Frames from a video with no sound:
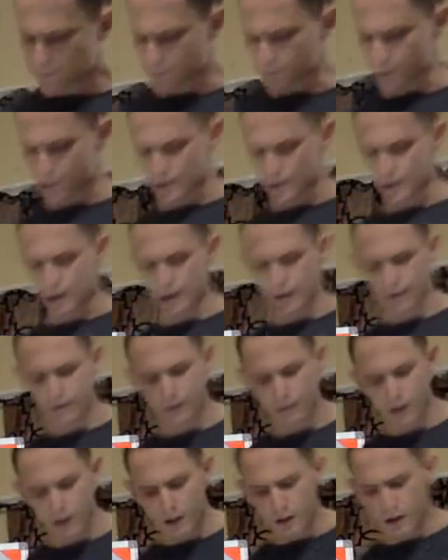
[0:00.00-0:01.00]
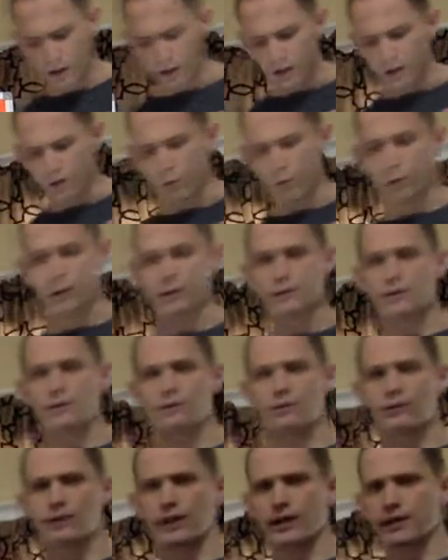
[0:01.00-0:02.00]
First off, what are
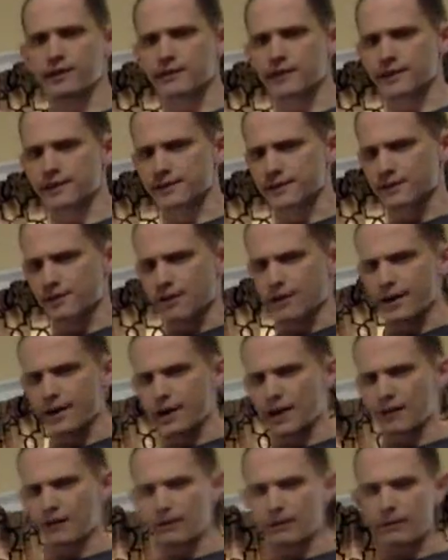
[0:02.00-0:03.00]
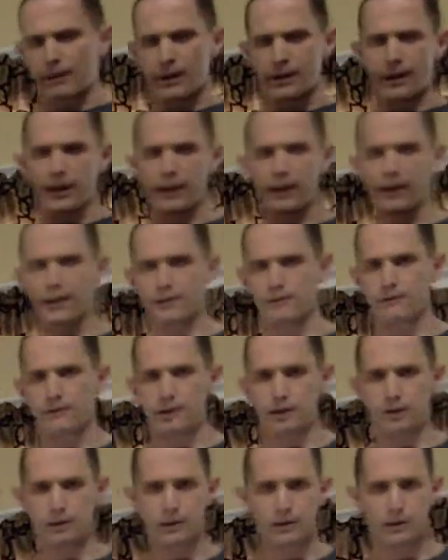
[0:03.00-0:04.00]
2 things that stuck out about that last
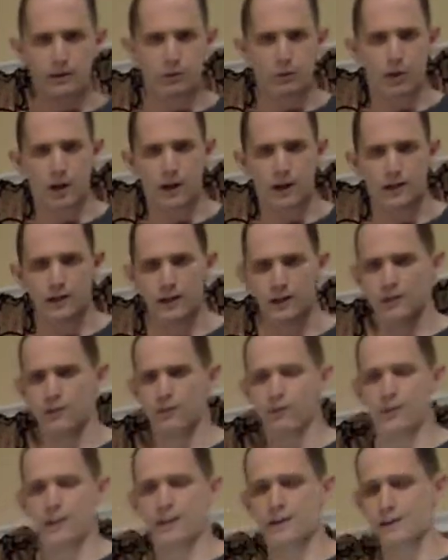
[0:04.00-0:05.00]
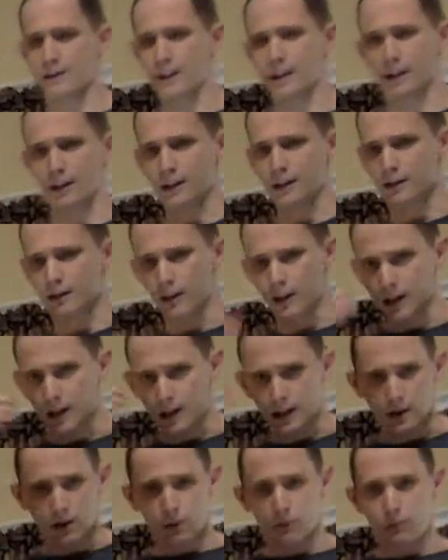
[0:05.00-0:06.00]
video I made you watch? Like 2 things that kind of like,
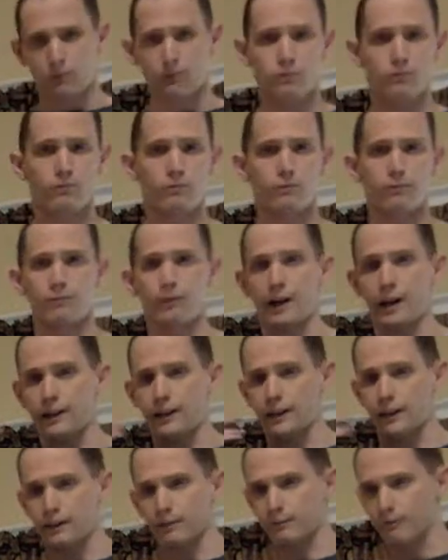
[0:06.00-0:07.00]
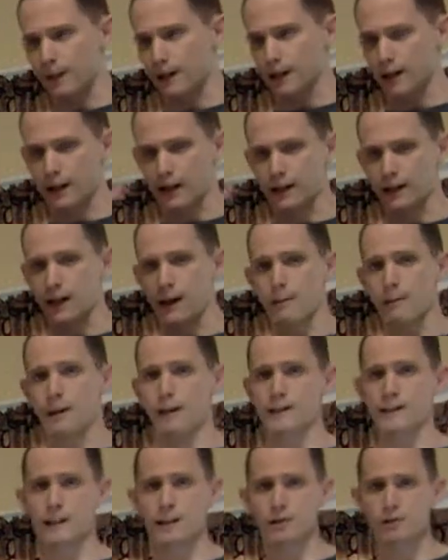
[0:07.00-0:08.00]
oh, that kind of got my
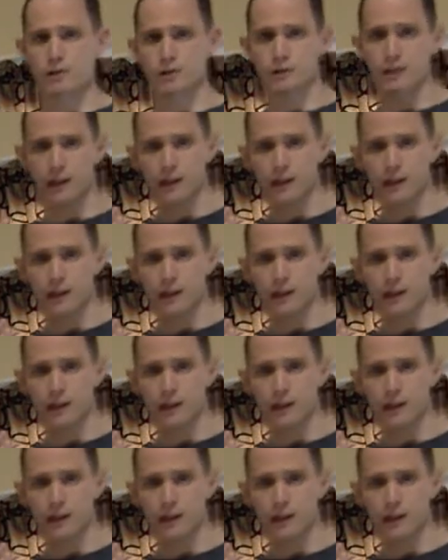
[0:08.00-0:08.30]
attention.